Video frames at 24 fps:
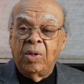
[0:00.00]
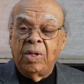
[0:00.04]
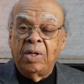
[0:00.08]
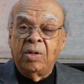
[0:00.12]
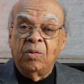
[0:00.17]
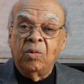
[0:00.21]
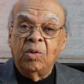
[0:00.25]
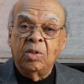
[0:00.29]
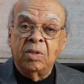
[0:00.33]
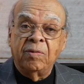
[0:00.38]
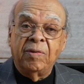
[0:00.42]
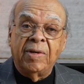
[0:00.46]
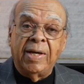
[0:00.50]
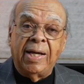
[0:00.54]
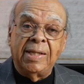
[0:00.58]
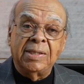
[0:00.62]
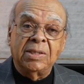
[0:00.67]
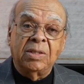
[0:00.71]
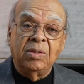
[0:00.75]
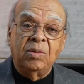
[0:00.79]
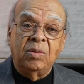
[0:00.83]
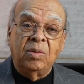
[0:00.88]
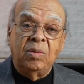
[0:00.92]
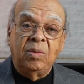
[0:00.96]
Well, at Roosevelt
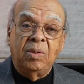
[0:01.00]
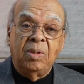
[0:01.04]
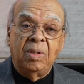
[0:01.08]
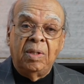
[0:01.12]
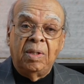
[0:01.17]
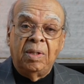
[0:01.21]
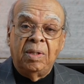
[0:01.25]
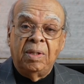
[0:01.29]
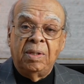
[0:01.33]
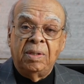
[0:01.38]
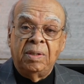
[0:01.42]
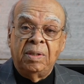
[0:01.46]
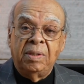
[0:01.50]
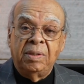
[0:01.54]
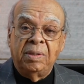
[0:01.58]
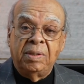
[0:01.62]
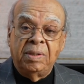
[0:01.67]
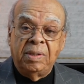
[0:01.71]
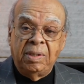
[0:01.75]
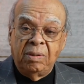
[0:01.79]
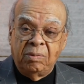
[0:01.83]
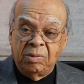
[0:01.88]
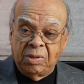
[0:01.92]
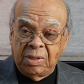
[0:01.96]
High School,
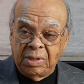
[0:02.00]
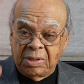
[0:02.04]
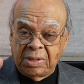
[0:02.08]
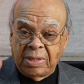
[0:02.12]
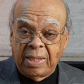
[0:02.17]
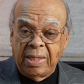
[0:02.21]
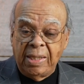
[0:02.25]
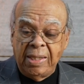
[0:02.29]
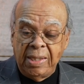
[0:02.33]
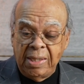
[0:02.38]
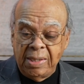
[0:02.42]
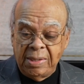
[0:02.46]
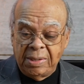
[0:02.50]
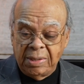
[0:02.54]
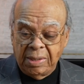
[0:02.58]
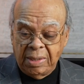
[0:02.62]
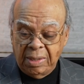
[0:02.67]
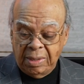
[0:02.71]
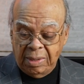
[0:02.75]
there was a stage,